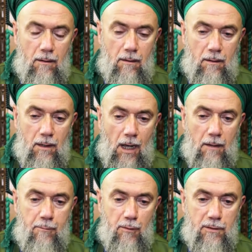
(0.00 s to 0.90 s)
in high
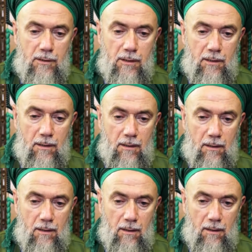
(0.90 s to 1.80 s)
position,
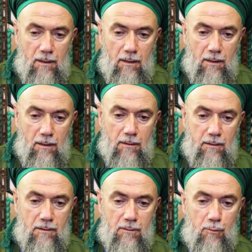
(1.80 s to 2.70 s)
it
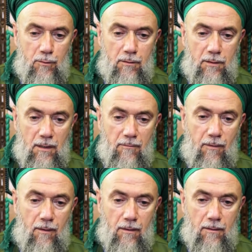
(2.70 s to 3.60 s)
is good thing
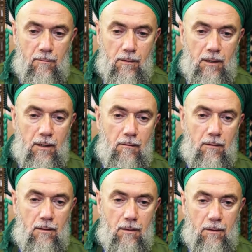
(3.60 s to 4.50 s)
for your ego
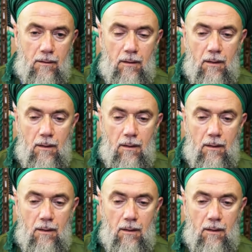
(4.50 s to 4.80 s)
in